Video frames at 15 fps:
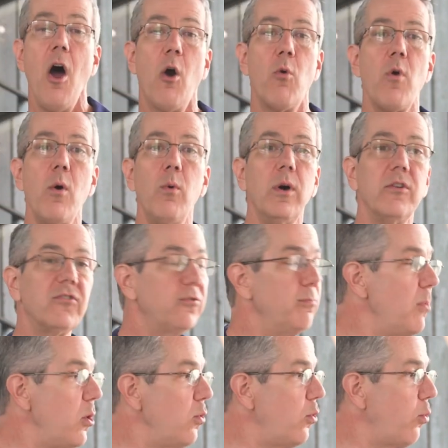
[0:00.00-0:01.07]
a row of
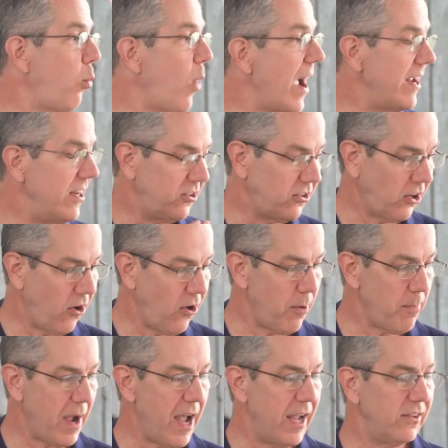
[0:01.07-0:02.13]
smooth white
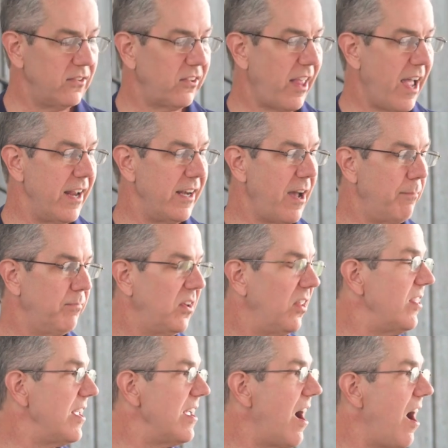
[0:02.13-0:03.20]
turbines lined up to
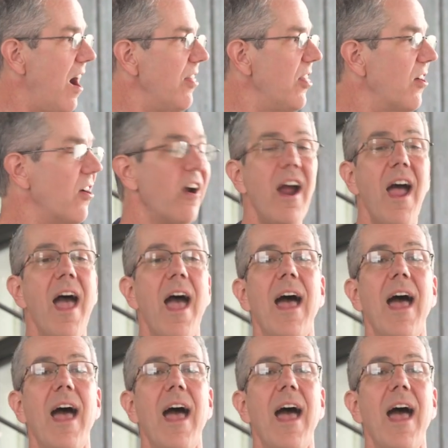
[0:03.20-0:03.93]
the other,